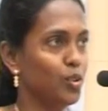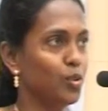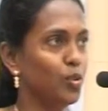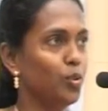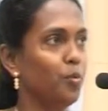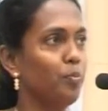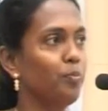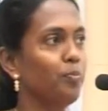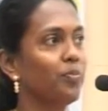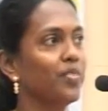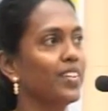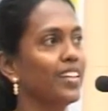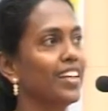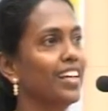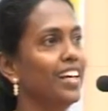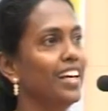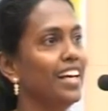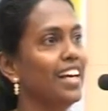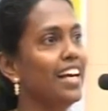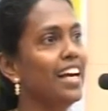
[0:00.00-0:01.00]
group,
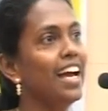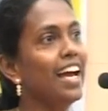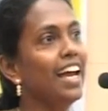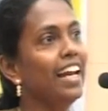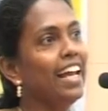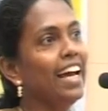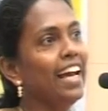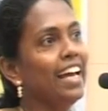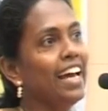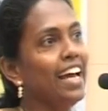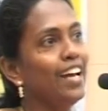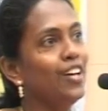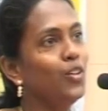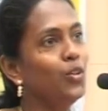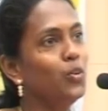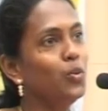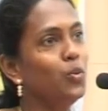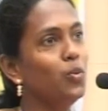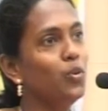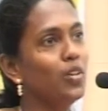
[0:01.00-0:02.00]
and I had
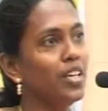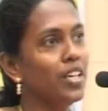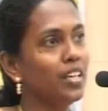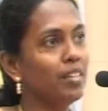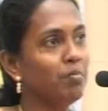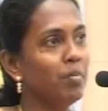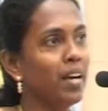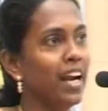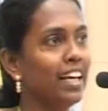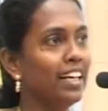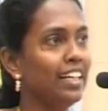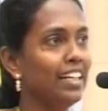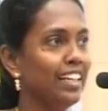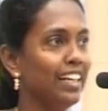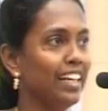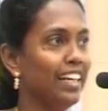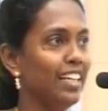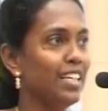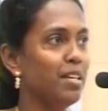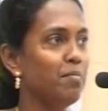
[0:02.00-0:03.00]
to
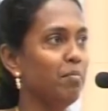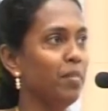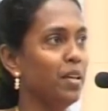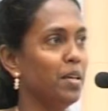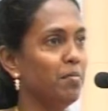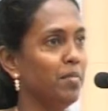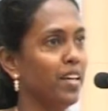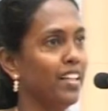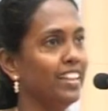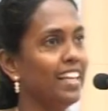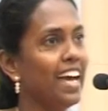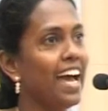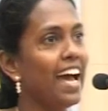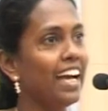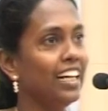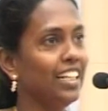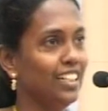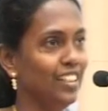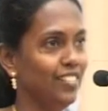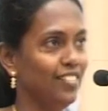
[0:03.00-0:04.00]
practically implement the
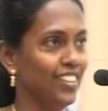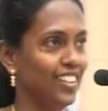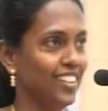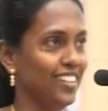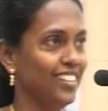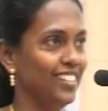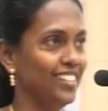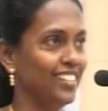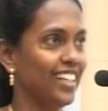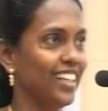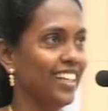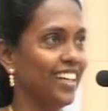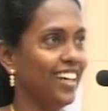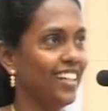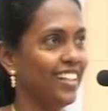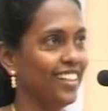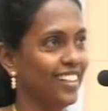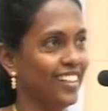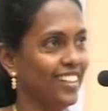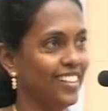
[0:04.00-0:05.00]
activities that I
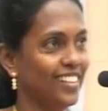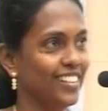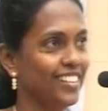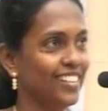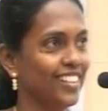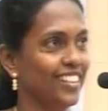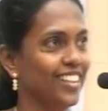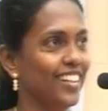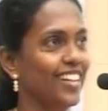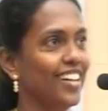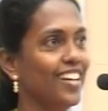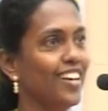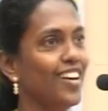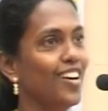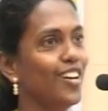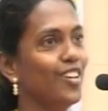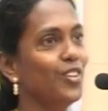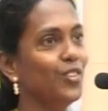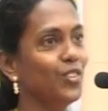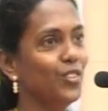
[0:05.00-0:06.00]
did
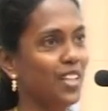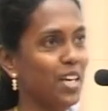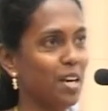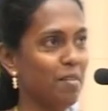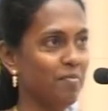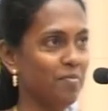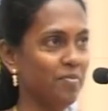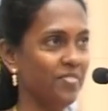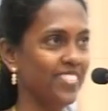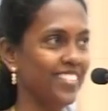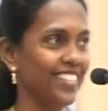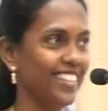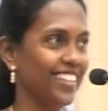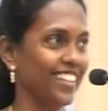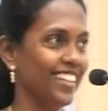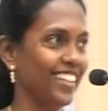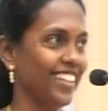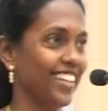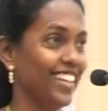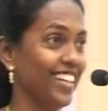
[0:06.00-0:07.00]
to them.
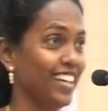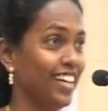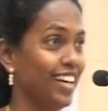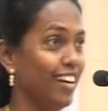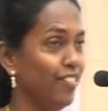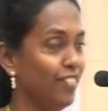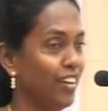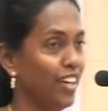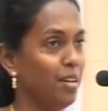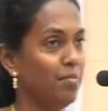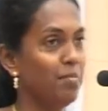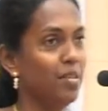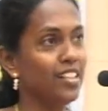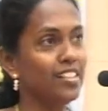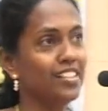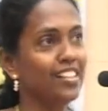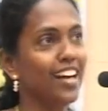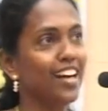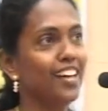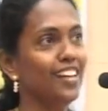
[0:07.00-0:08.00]
A very big
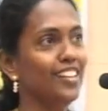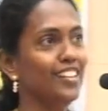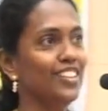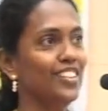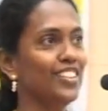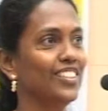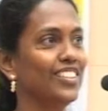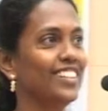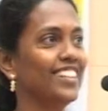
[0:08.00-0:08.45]
challenge,